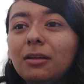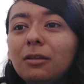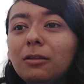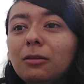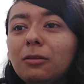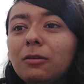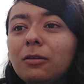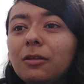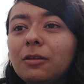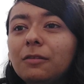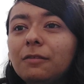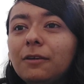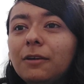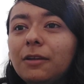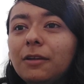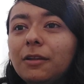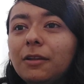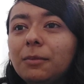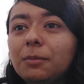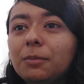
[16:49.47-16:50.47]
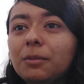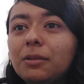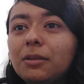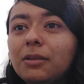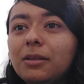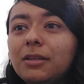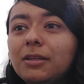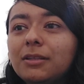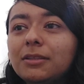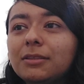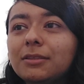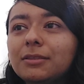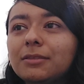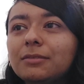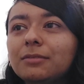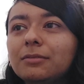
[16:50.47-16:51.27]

Look, they're fighting the police.